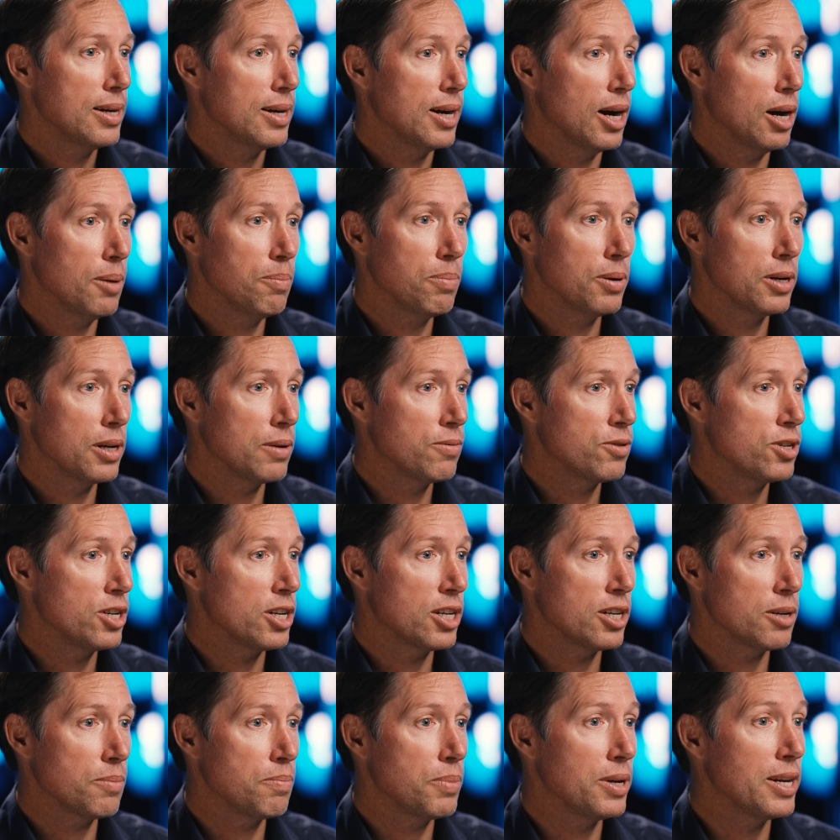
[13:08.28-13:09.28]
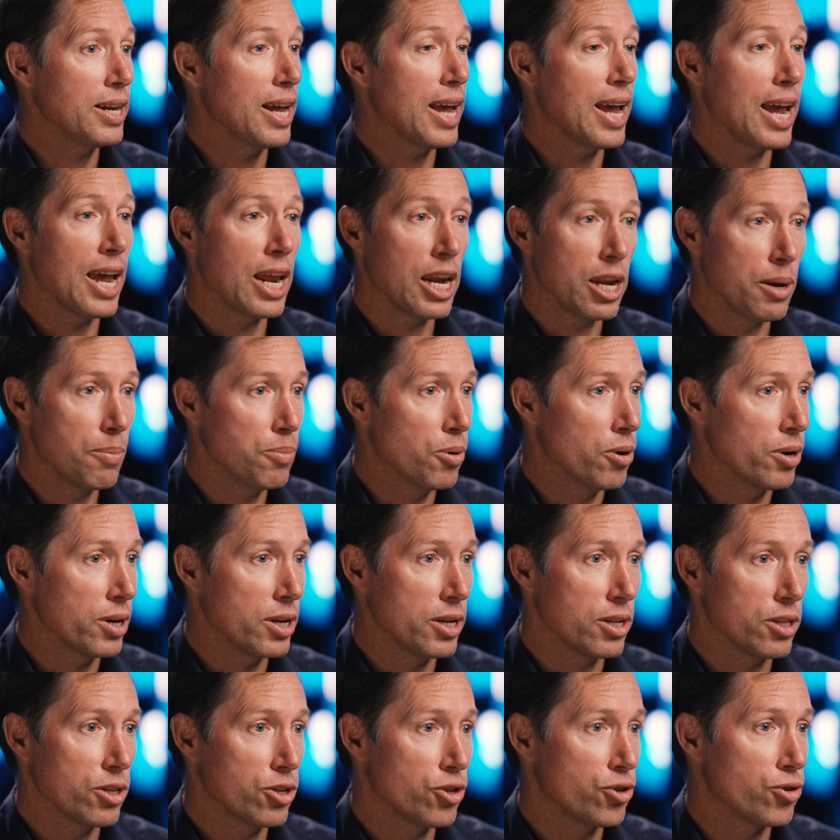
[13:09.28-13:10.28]
I believe she can beat
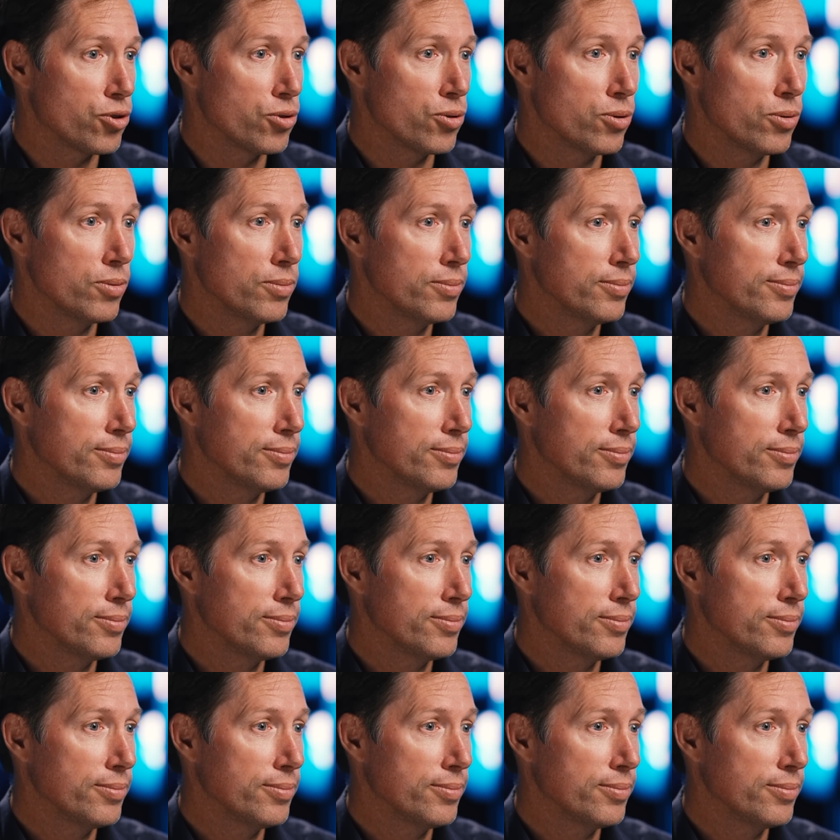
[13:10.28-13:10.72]
anybody in the draw.